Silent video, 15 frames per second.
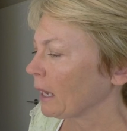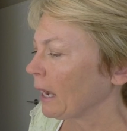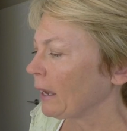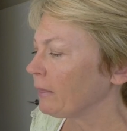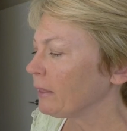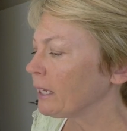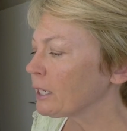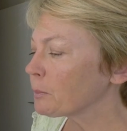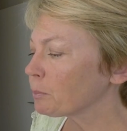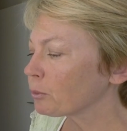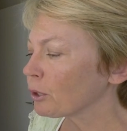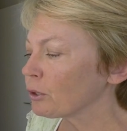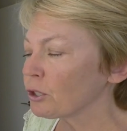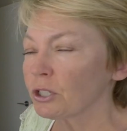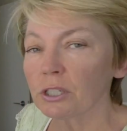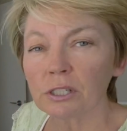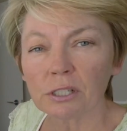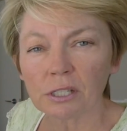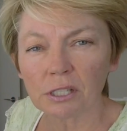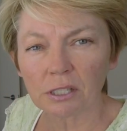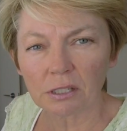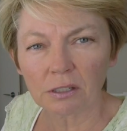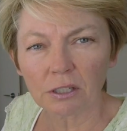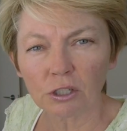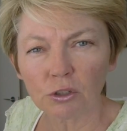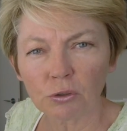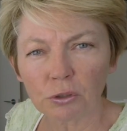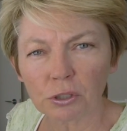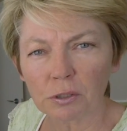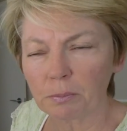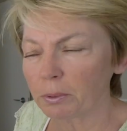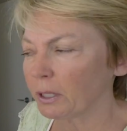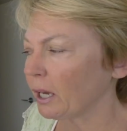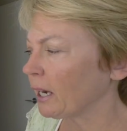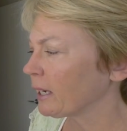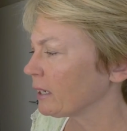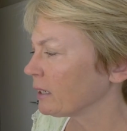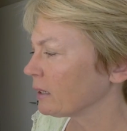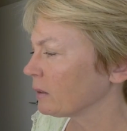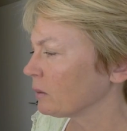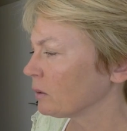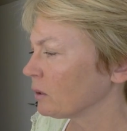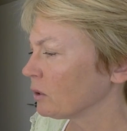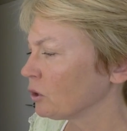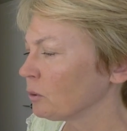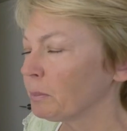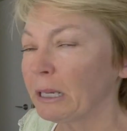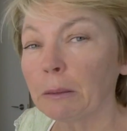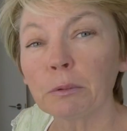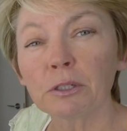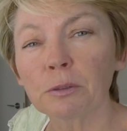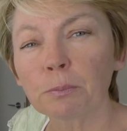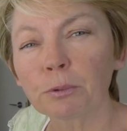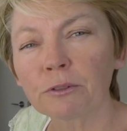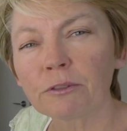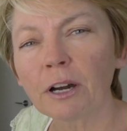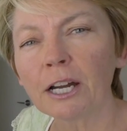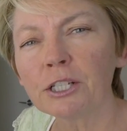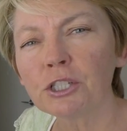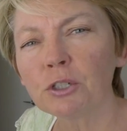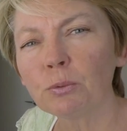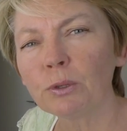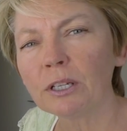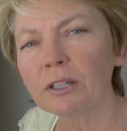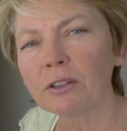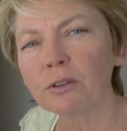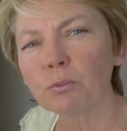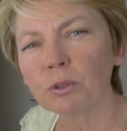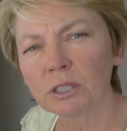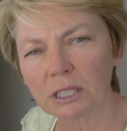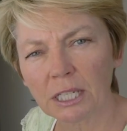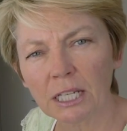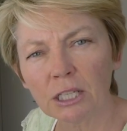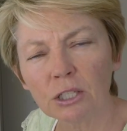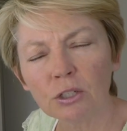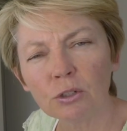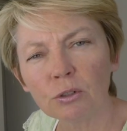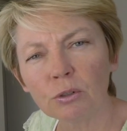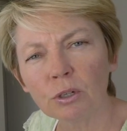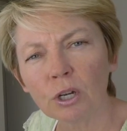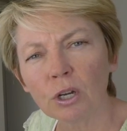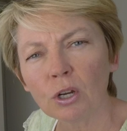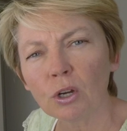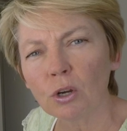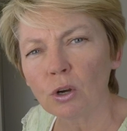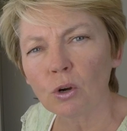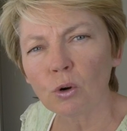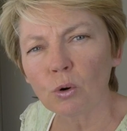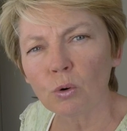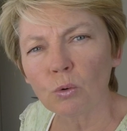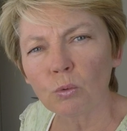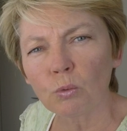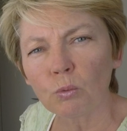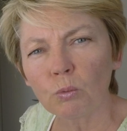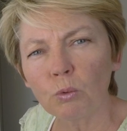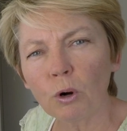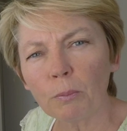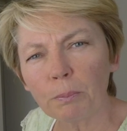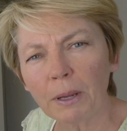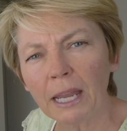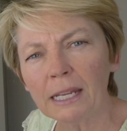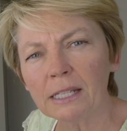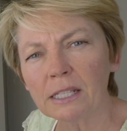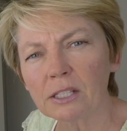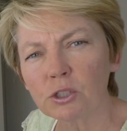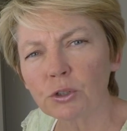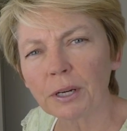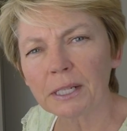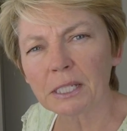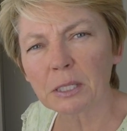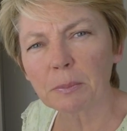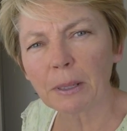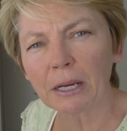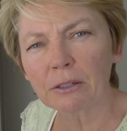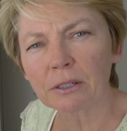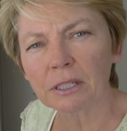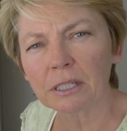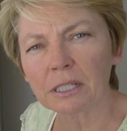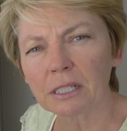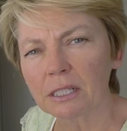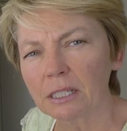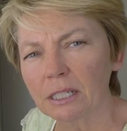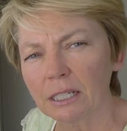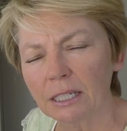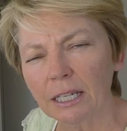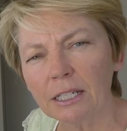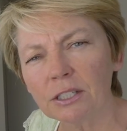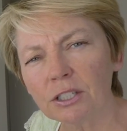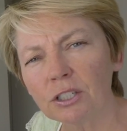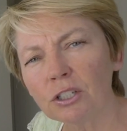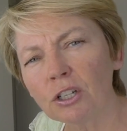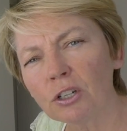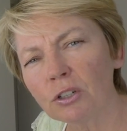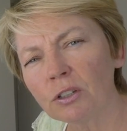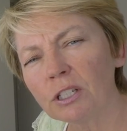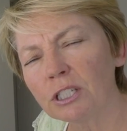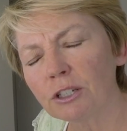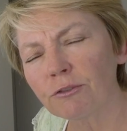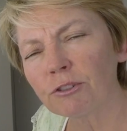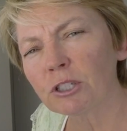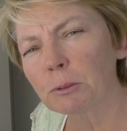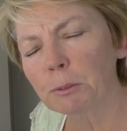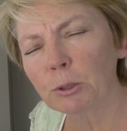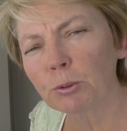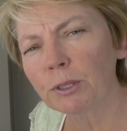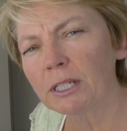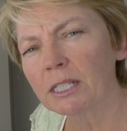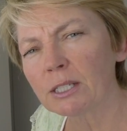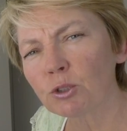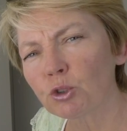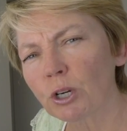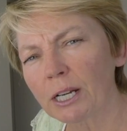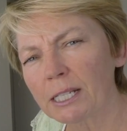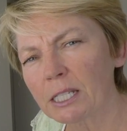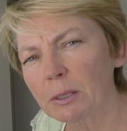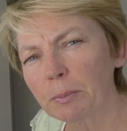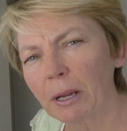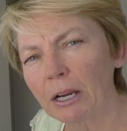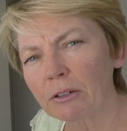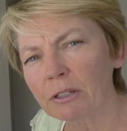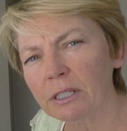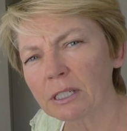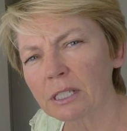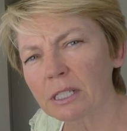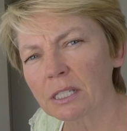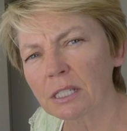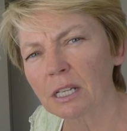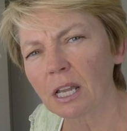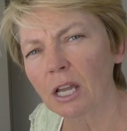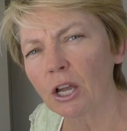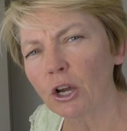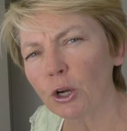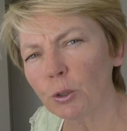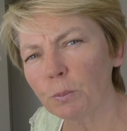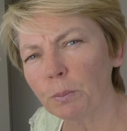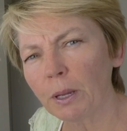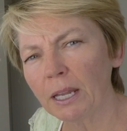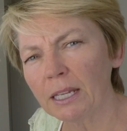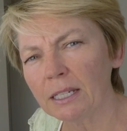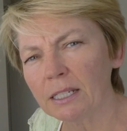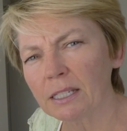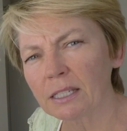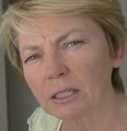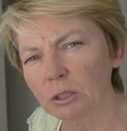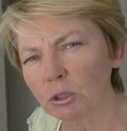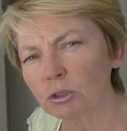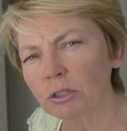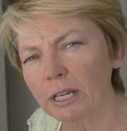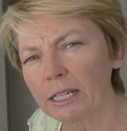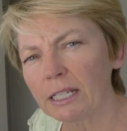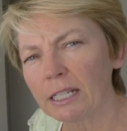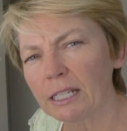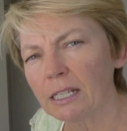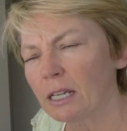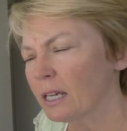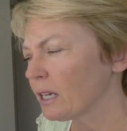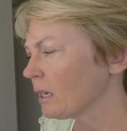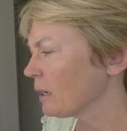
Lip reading: And these brochures that your supplier should be able to provide you with will tell you what paints are transparent. Get to know the difference between transparents, opaques and grainy